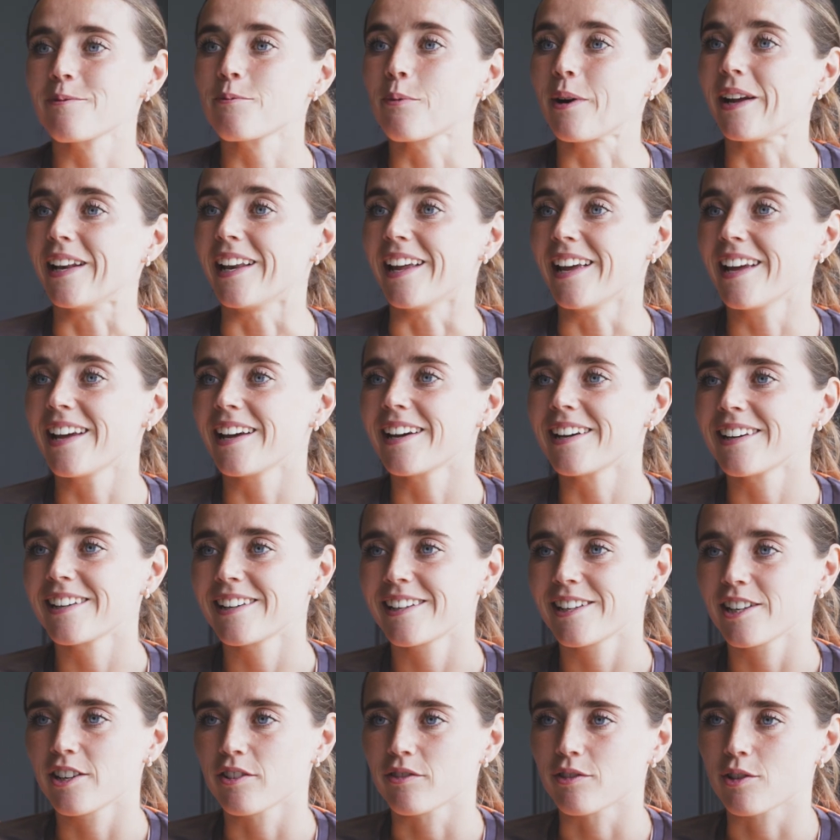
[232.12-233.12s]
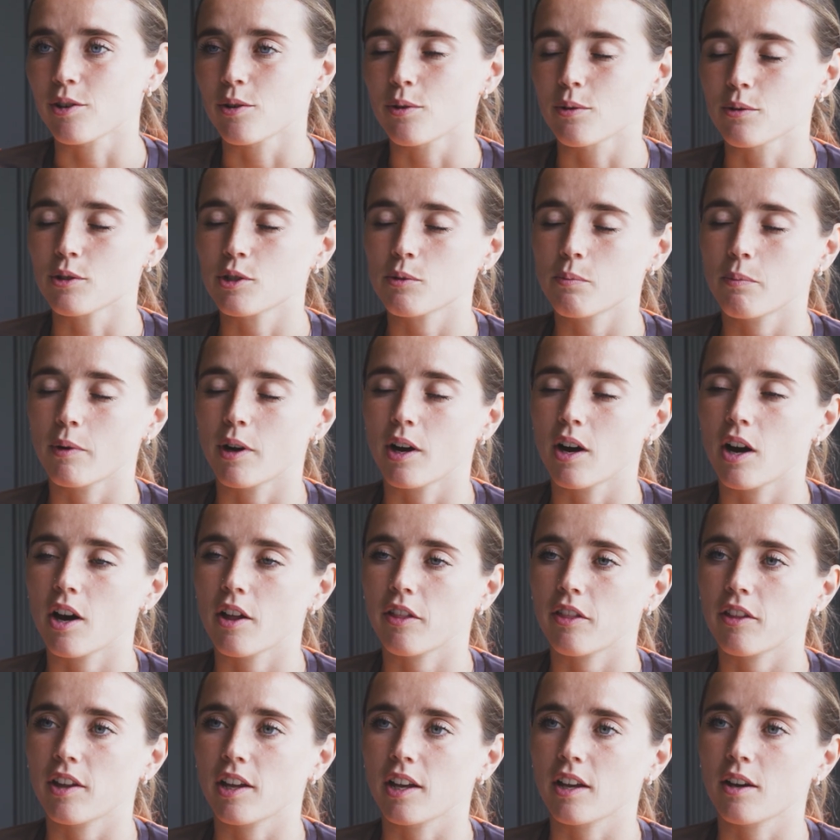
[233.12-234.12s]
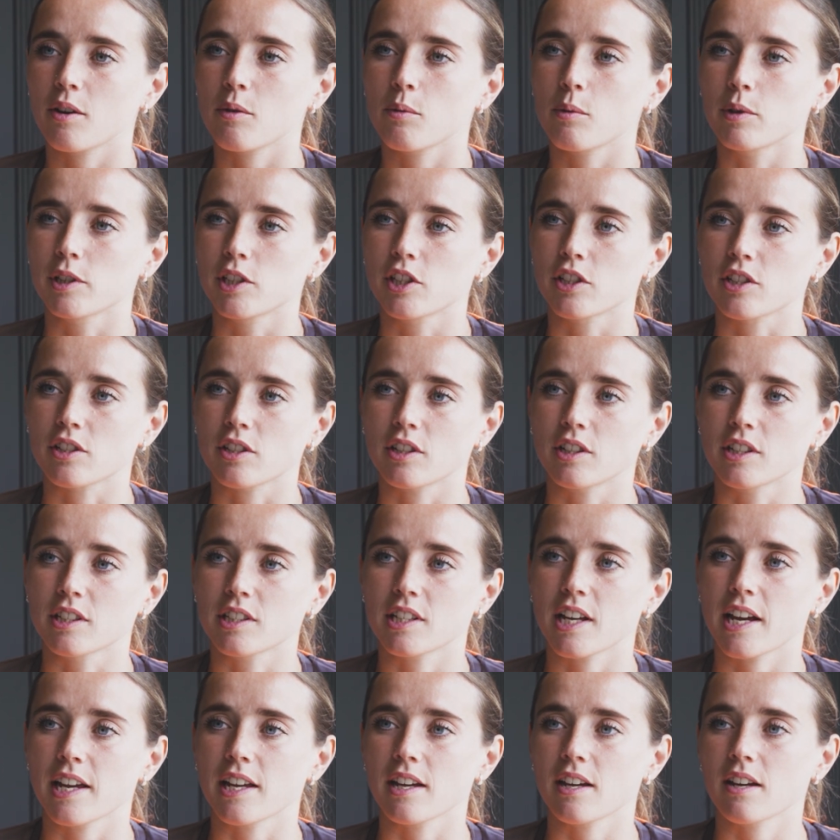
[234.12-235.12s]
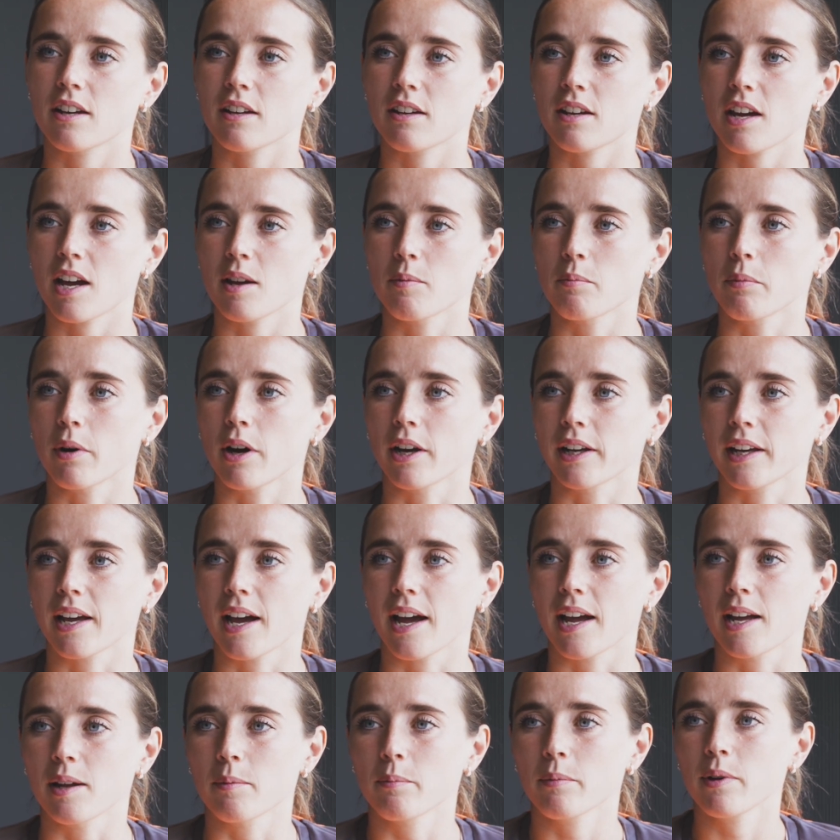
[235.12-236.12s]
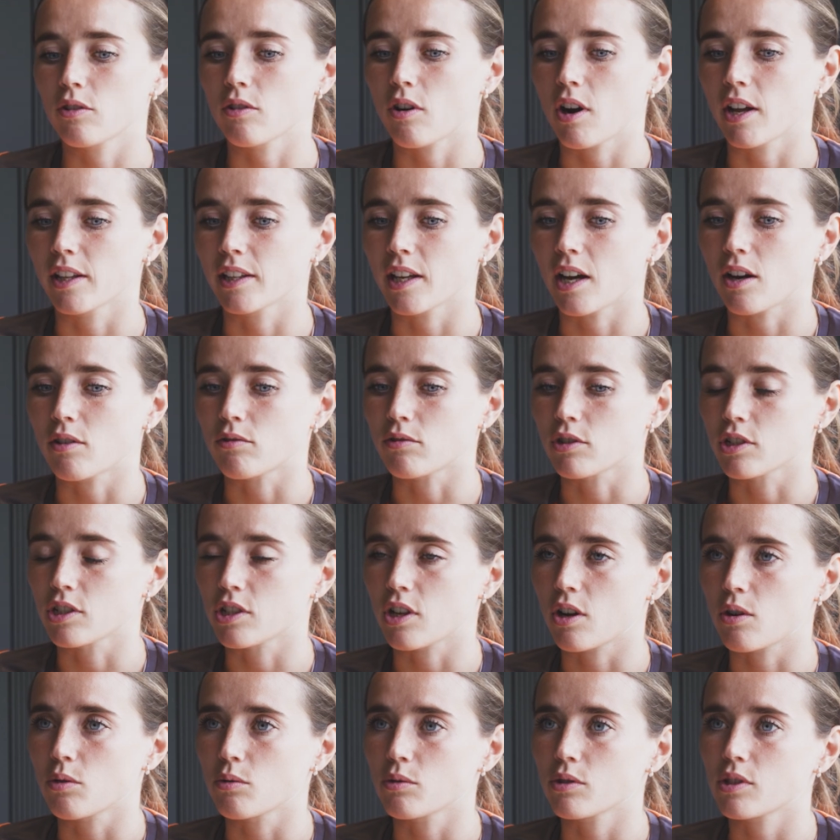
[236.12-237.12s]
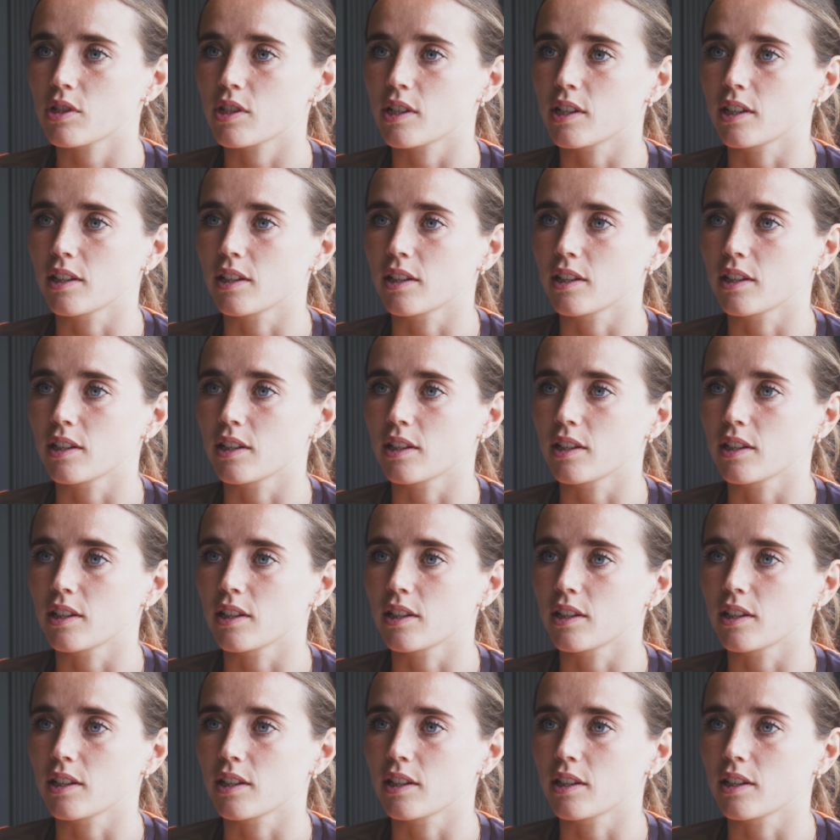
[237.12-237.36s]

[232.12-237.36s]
win it, of course, but I think we're just going to take game by game, grind out results